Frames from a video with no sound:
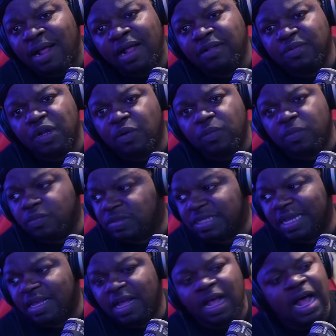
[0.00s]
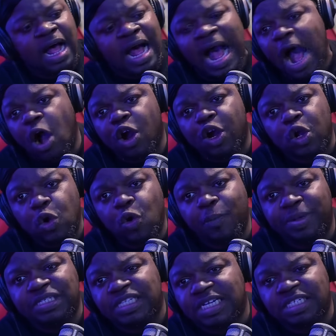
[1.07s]
you know what I'm saying, out her coon
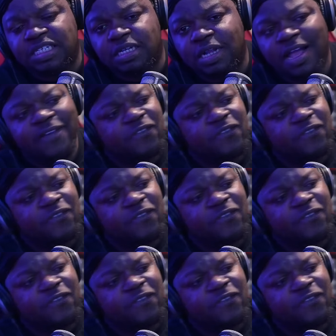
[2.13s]
position,